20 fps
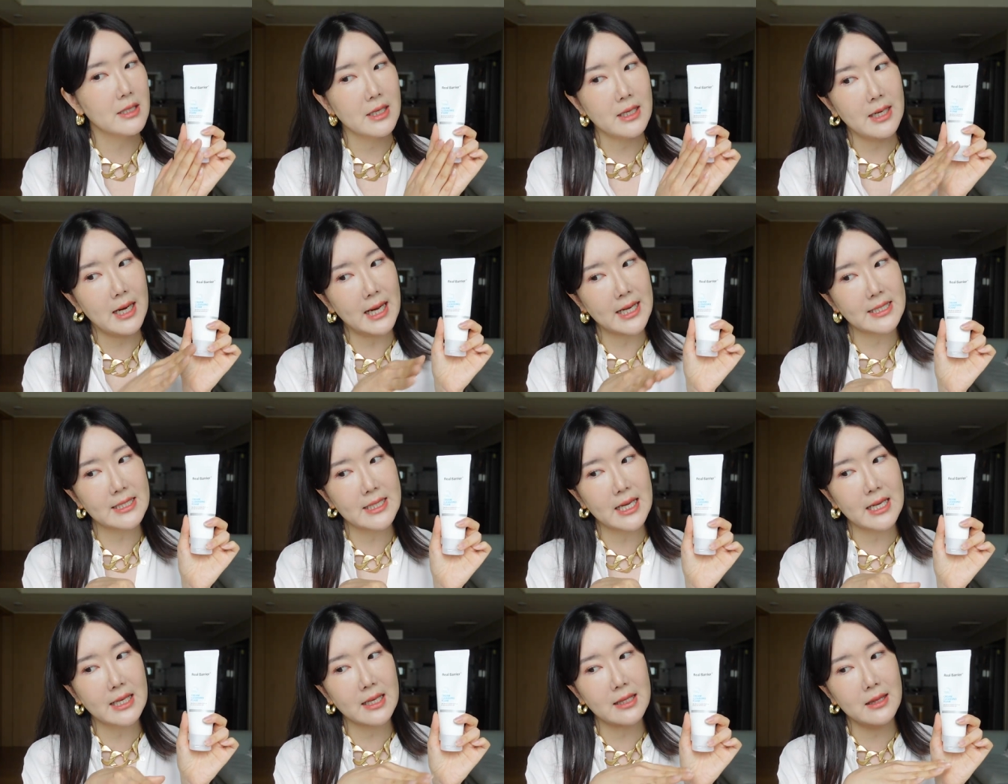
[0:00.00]
It has
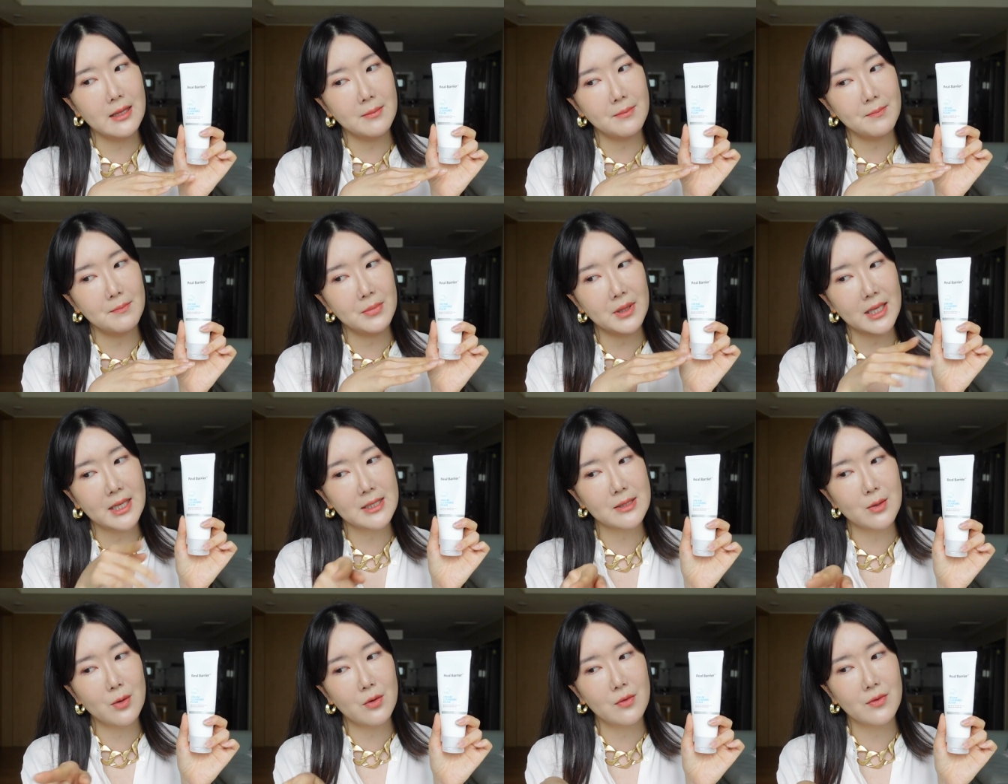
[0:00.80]
taken the
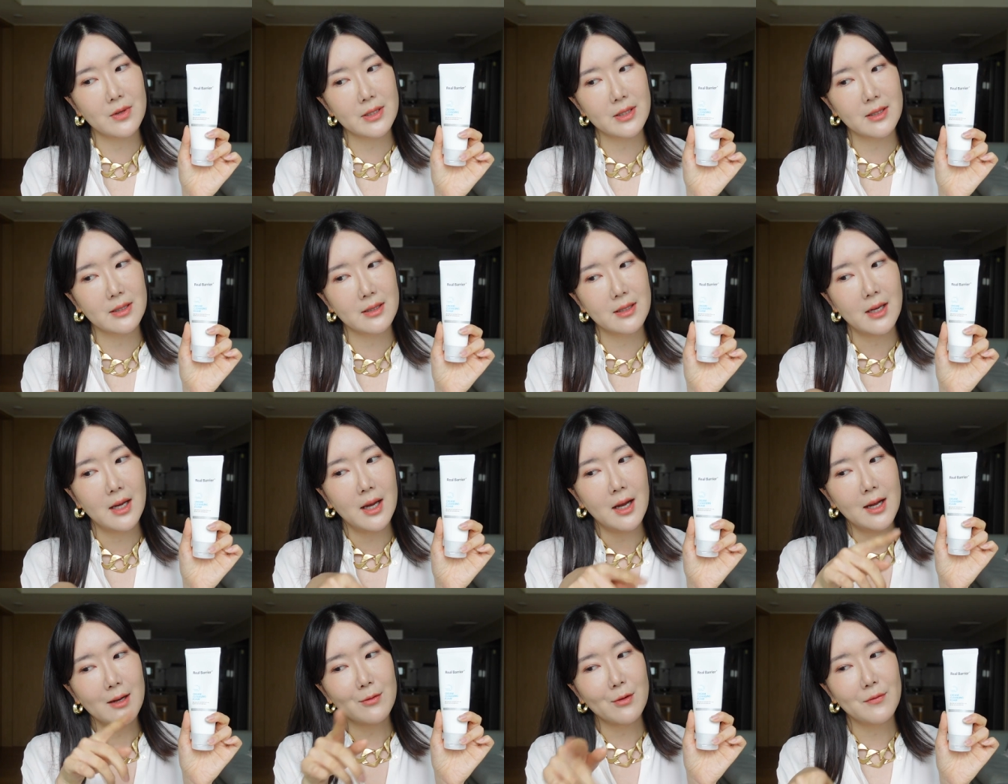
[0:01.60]
place over the
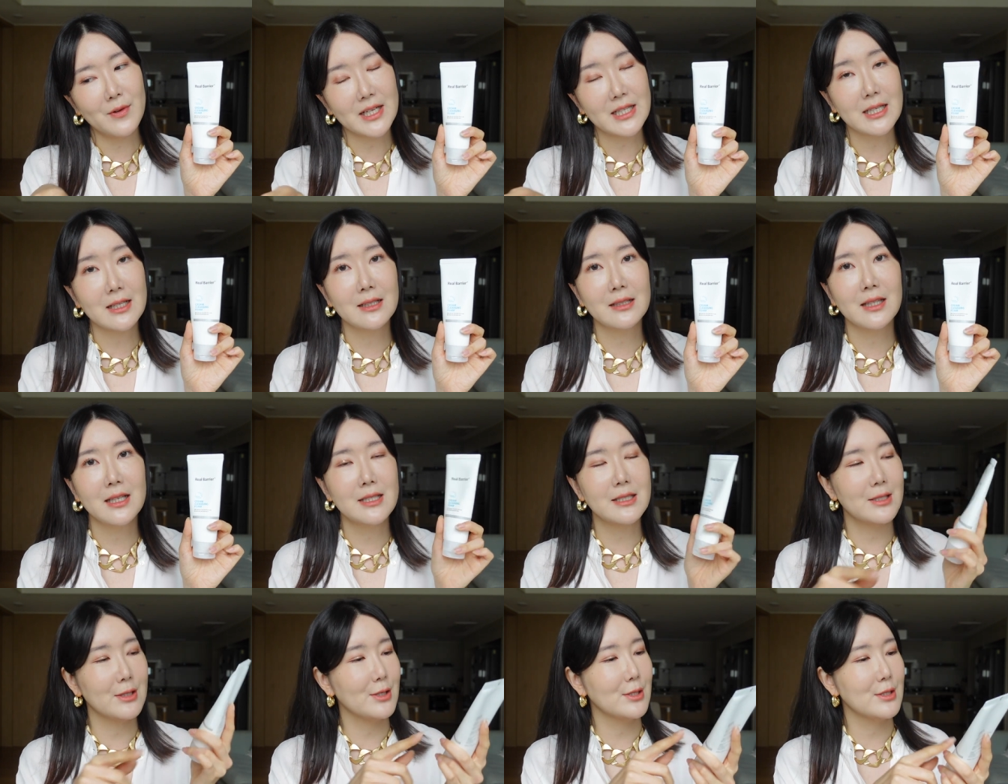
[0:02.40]
Rovectin
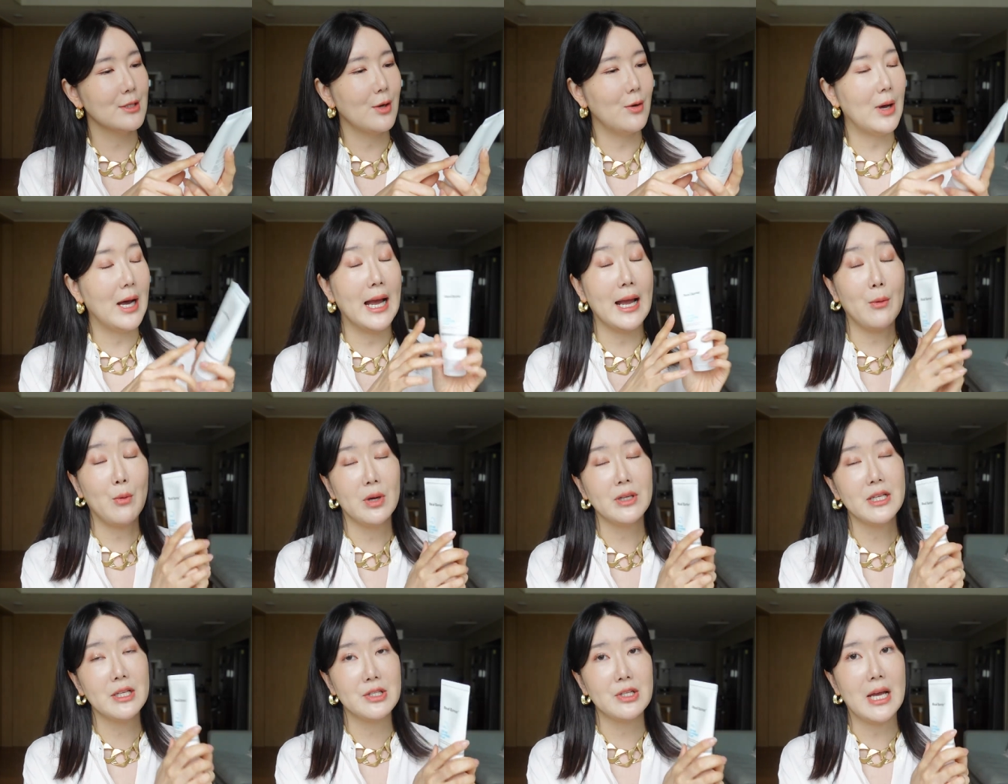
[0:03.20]
cleanser, so I
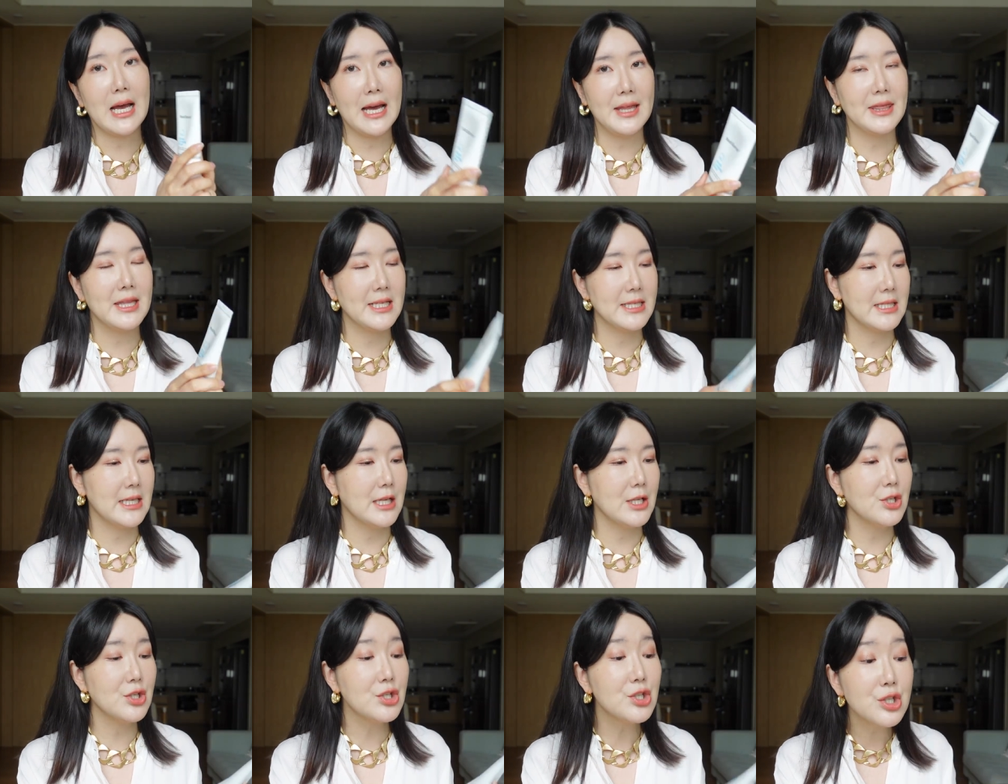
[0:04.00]
wanted to add this
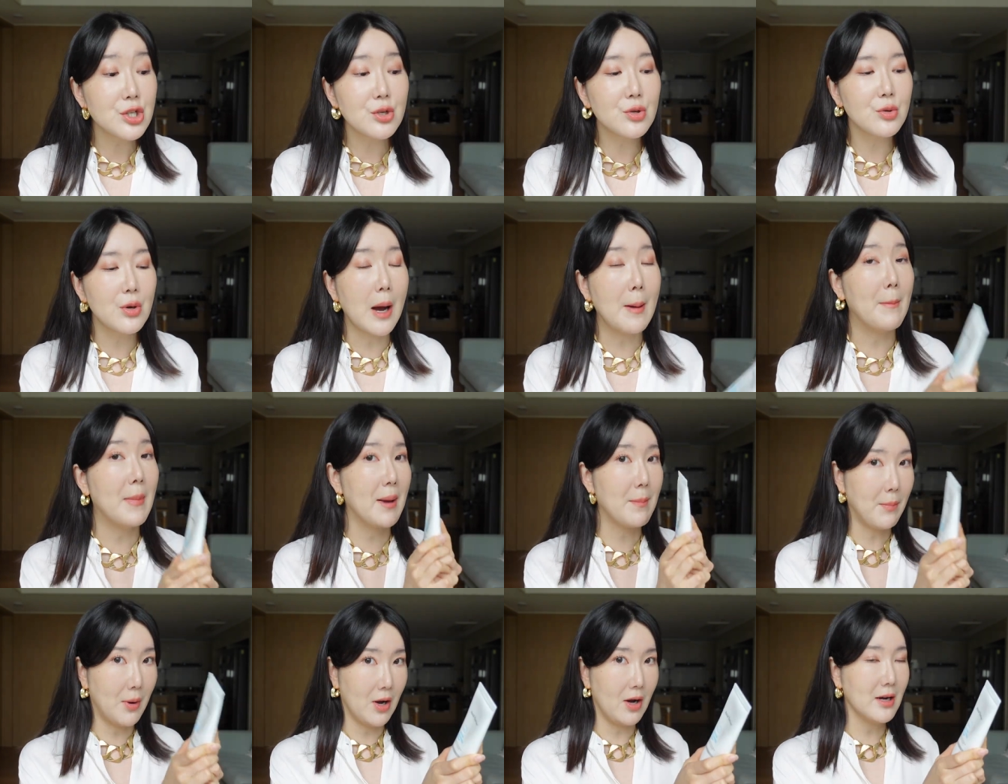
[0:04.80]
into
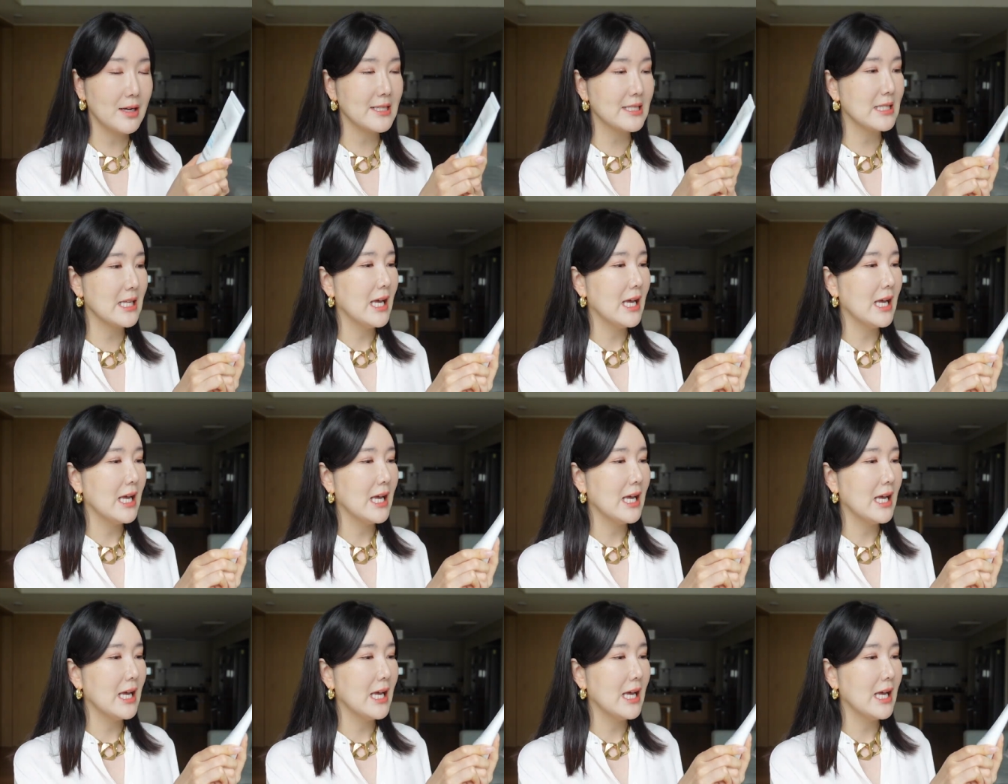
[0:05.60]
my box.